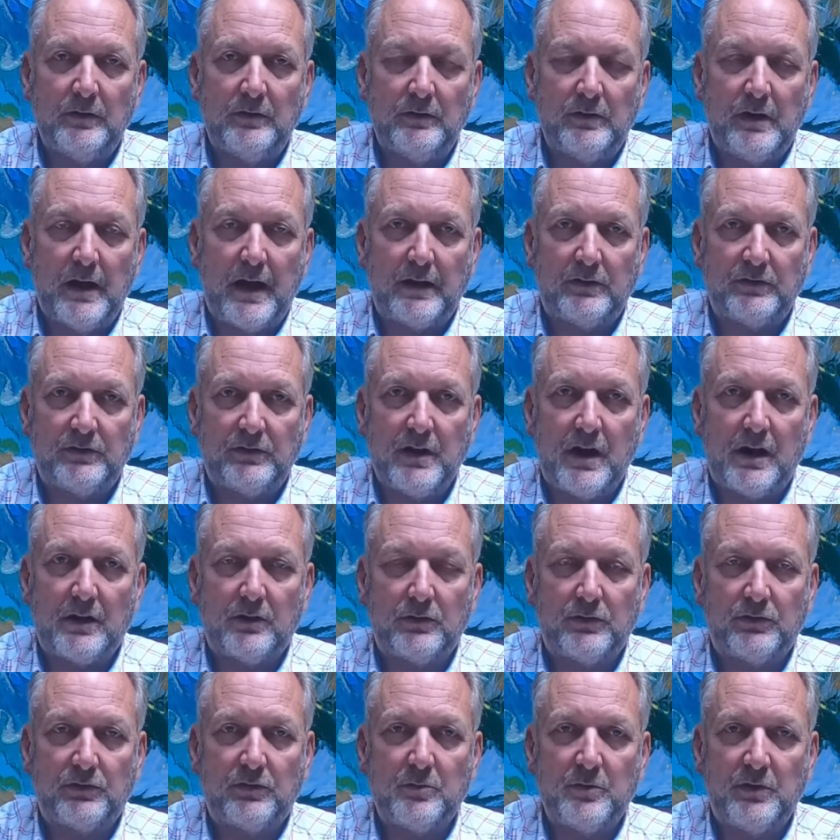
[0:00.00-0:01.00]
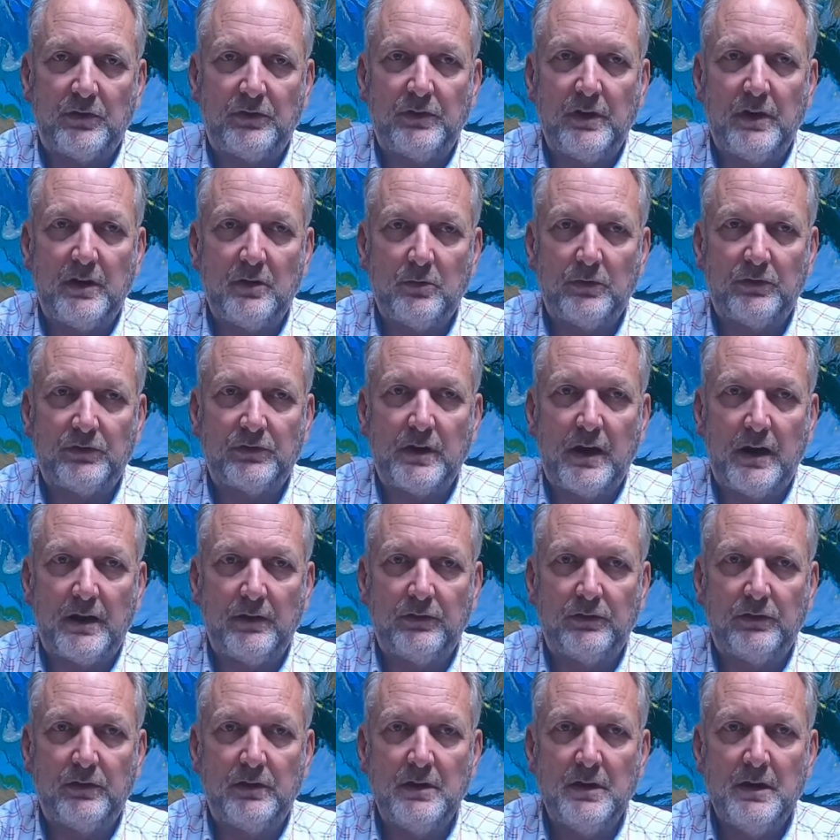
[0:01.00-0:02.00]
tax dollars from the state of
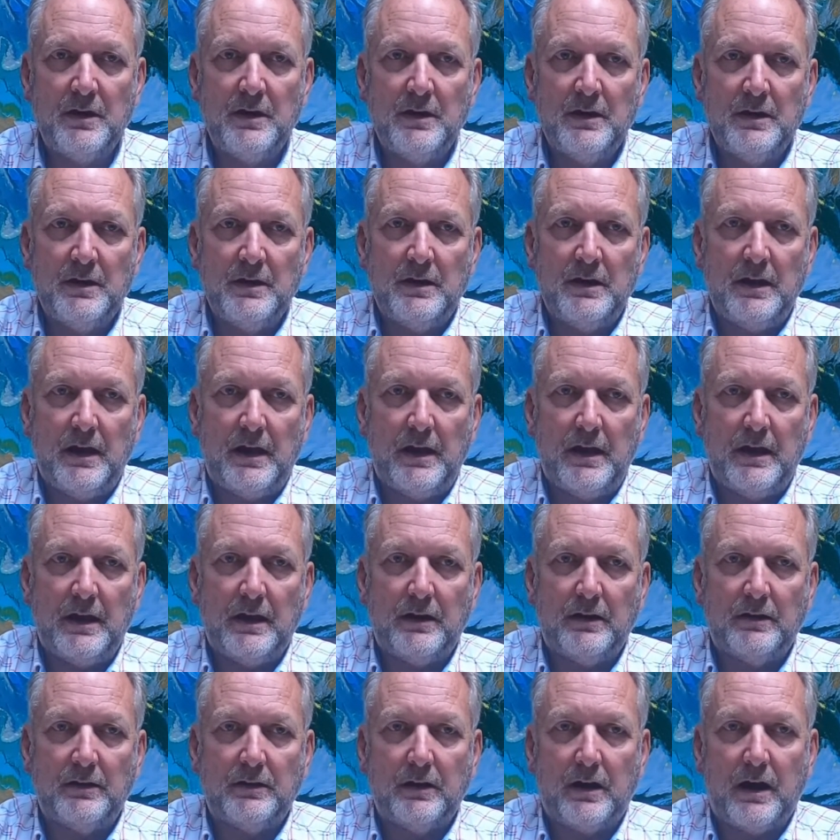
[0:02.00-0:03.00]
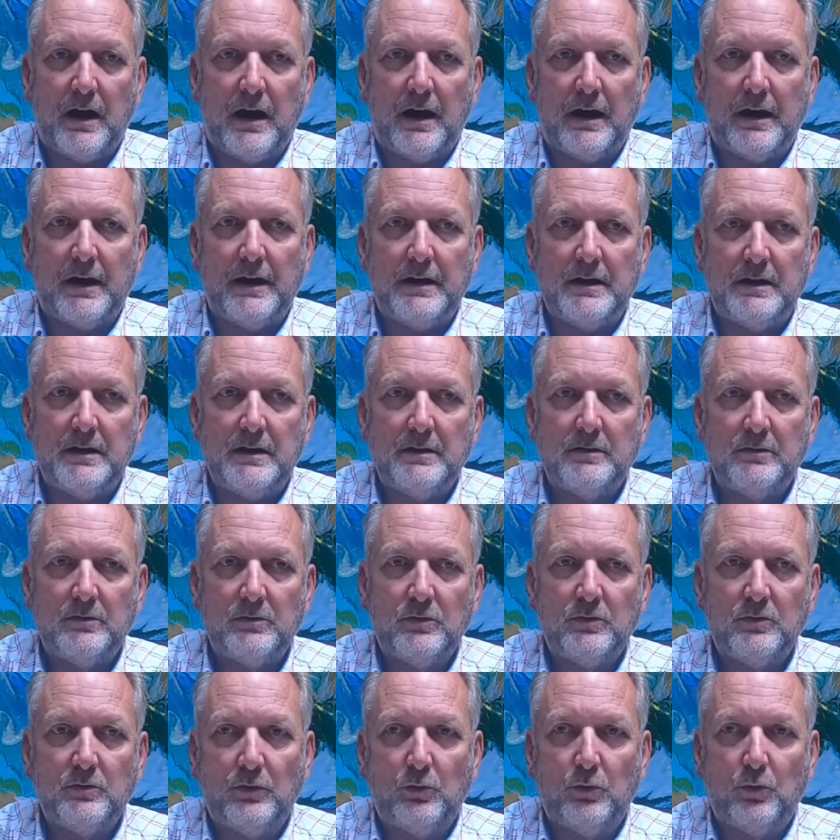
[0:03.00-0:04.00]
Wisconsin, and I
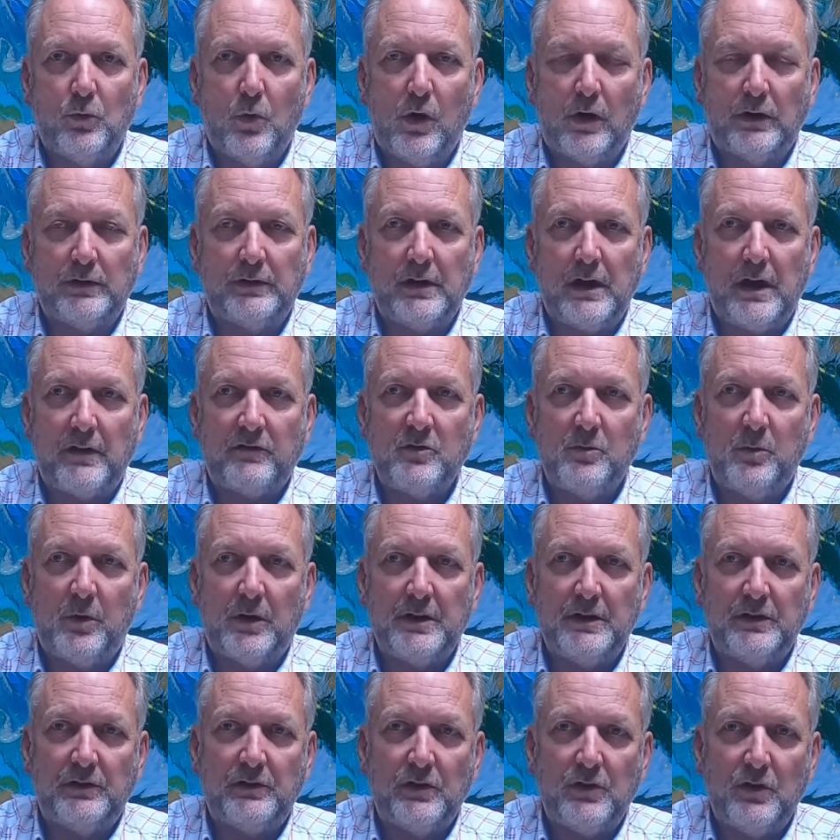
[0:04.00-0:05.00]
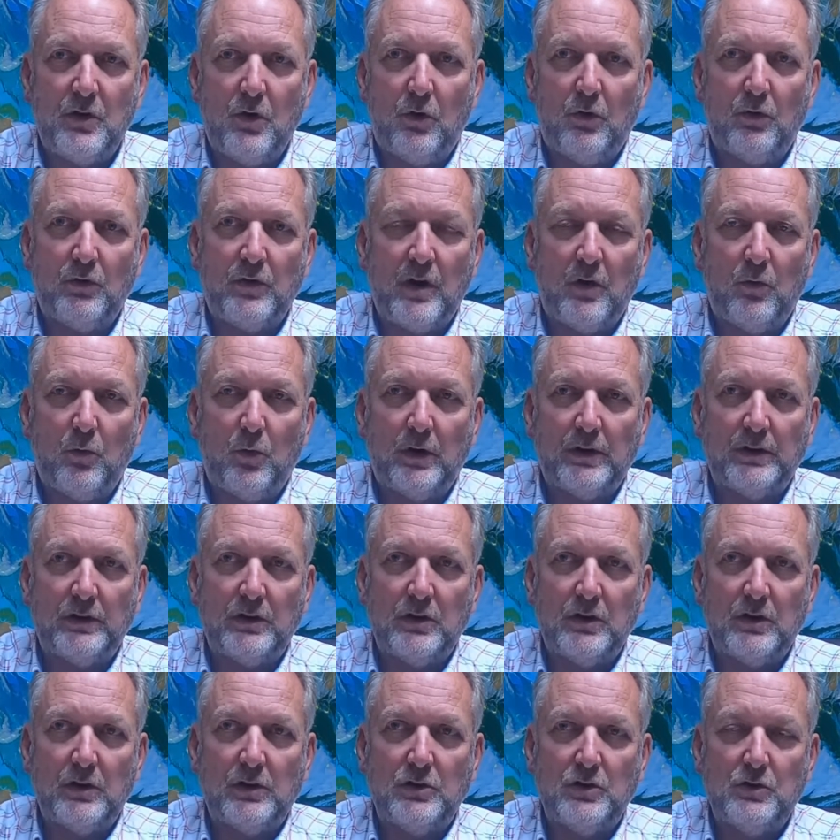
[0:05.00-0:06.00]
want everybody to know that what
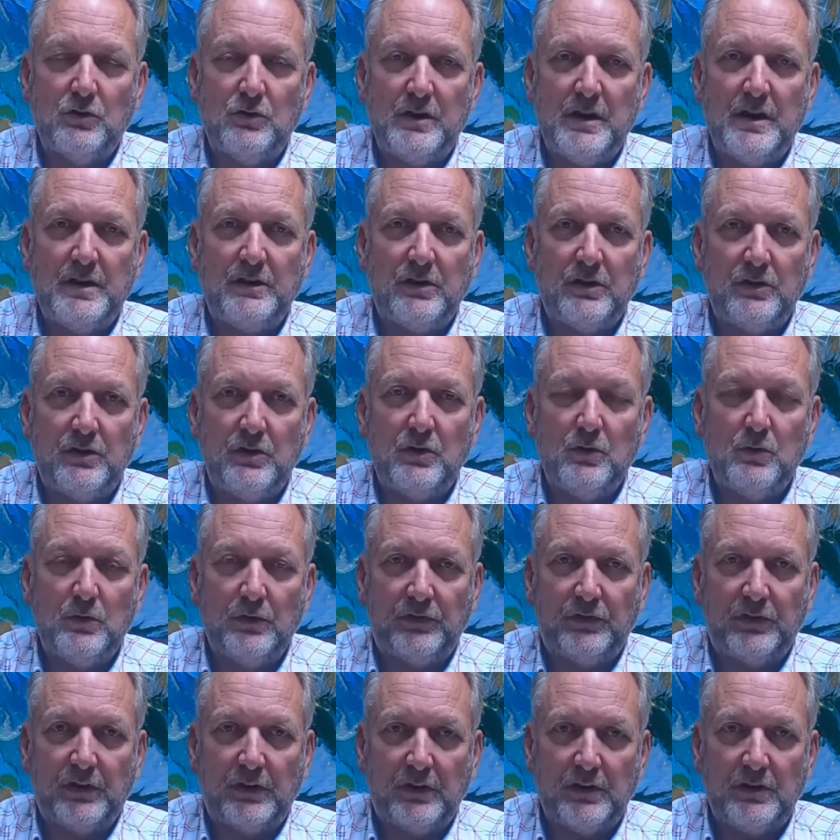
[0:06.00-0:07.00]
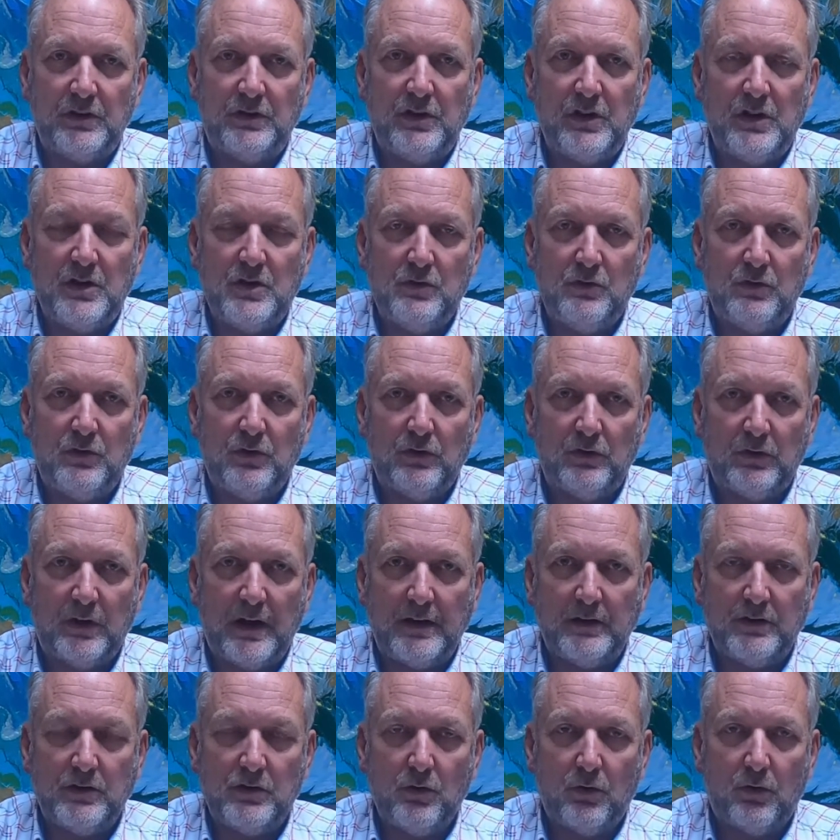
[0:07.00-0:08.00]
you need to do is to continue to
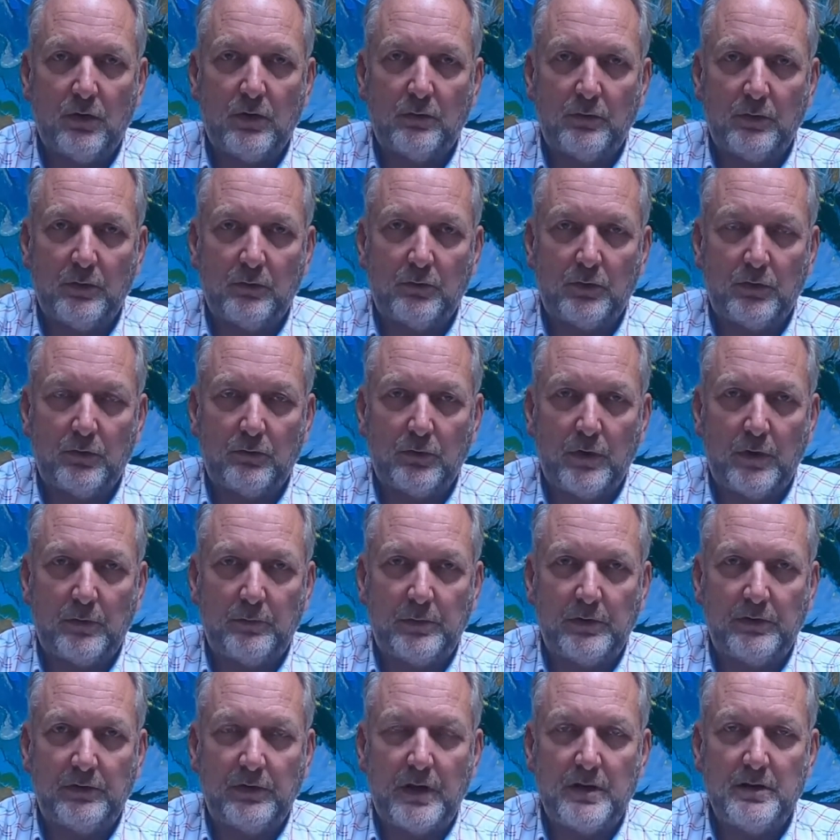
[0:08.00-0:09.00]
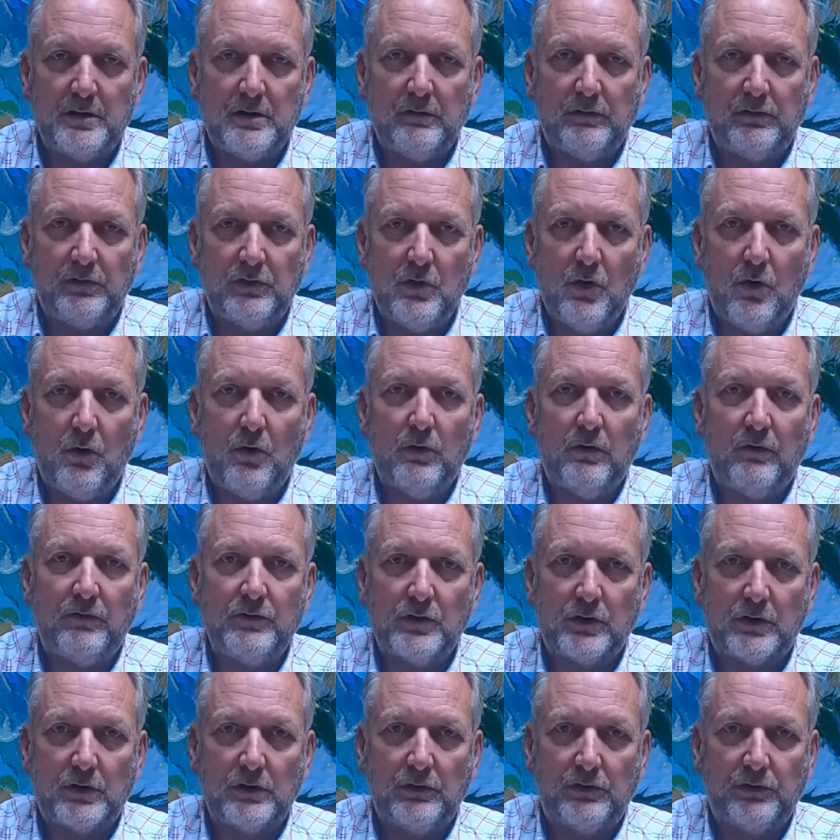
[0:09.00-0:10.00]
let your representatives know of
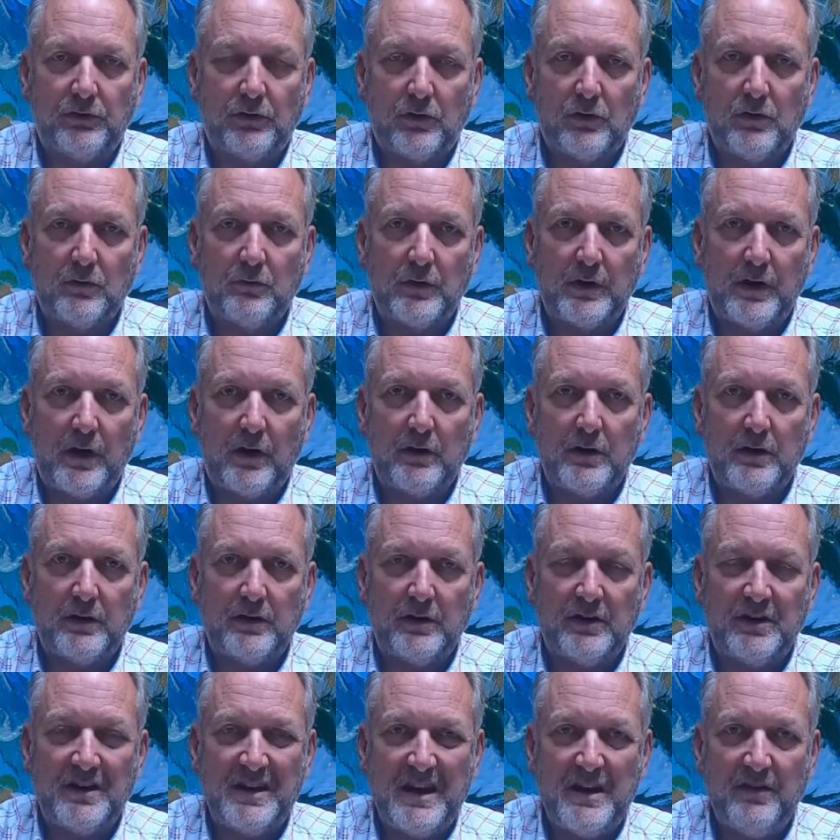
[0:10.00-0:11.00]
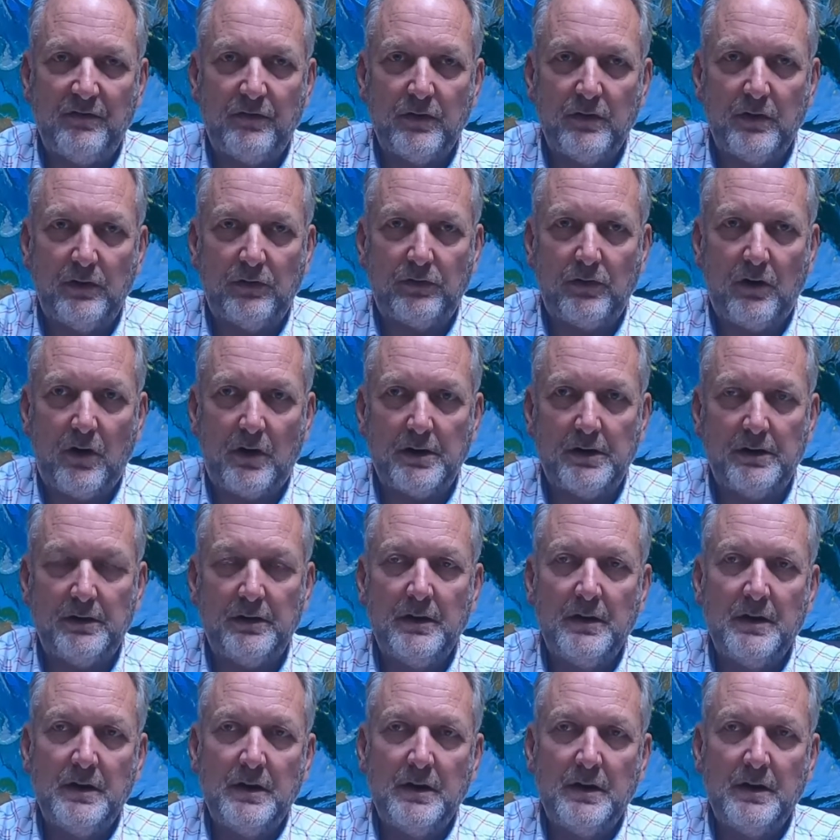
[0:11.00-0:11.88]
your concern regarding the need for this audit.